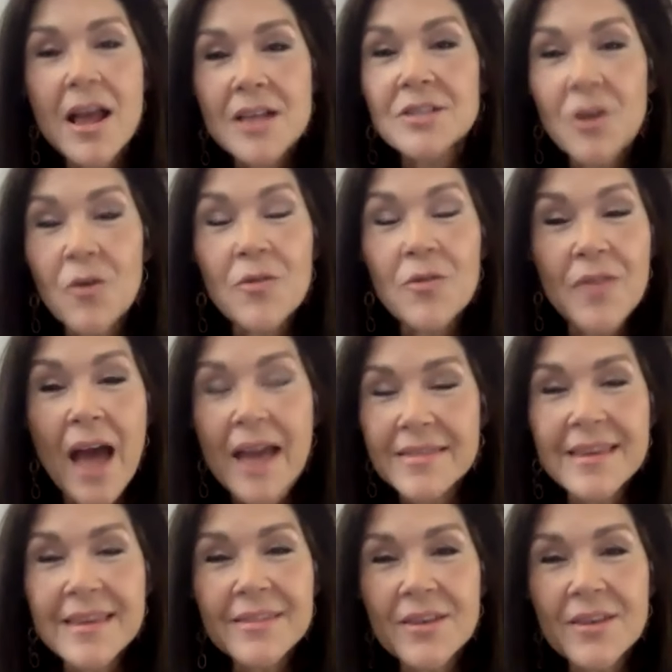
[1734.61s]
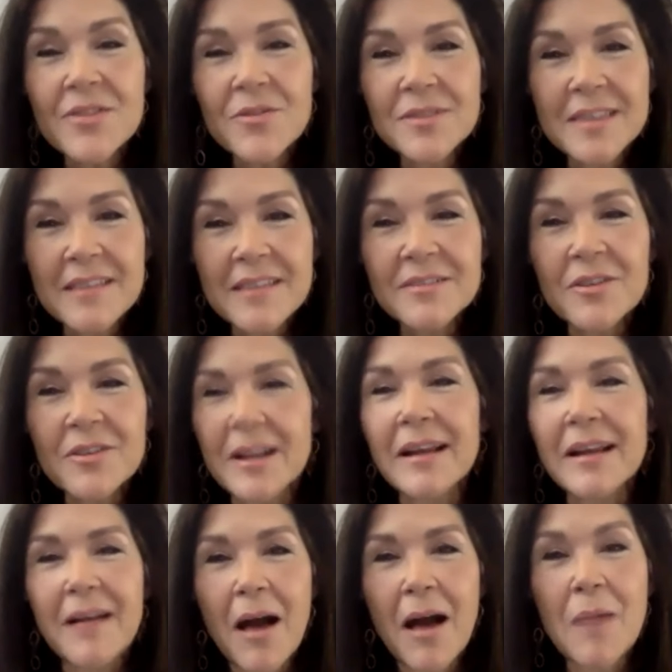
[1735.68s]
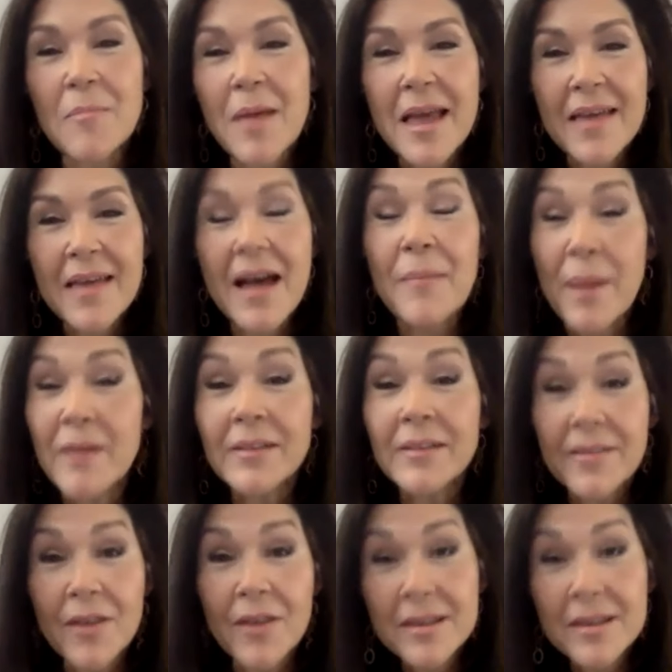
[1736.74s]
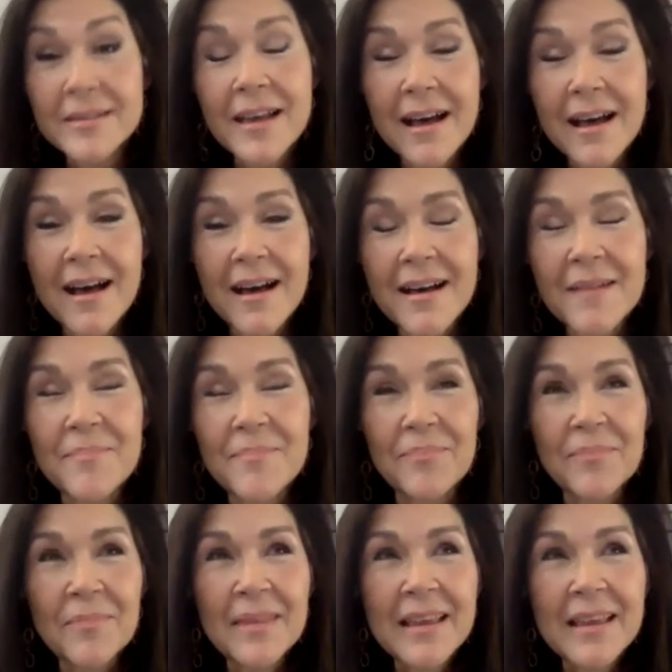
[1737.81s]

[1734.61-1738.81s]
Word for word: So I think that those things are going to come. Apparently, there is a um,